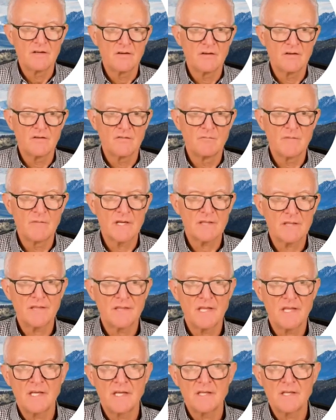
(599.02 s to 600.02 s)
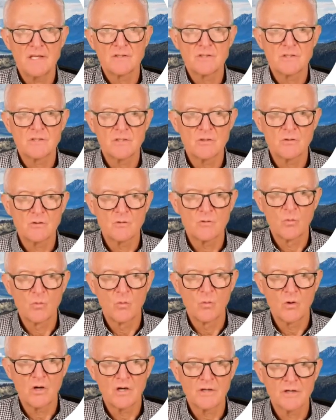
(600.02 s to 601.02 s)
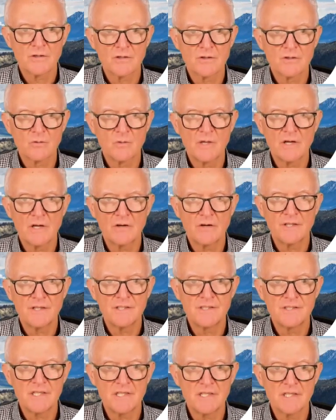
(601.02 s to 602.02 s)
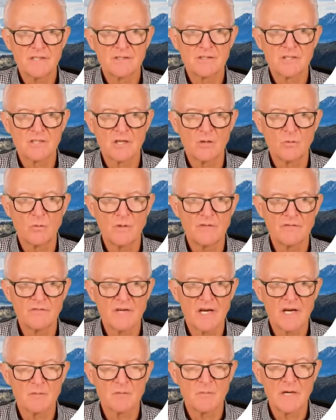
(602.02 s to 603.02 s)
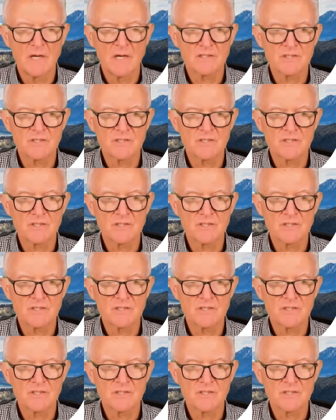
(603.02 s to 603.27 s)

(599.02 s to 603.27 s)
Methane to water, we already did, so we've got them actually